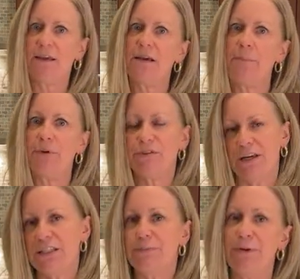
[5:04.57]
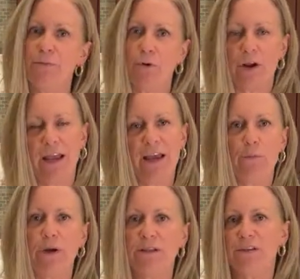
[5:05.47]
couple days beforehand
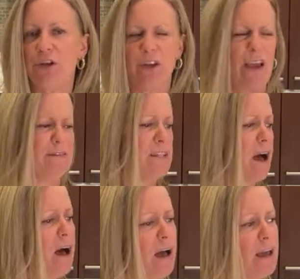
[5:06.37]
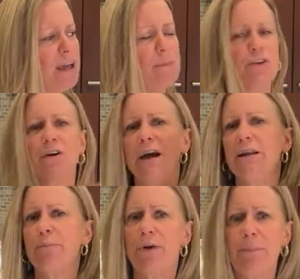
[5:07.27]
when you have time and you're kind
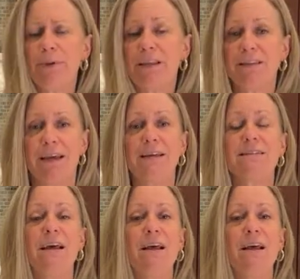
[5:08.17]
of prepping things,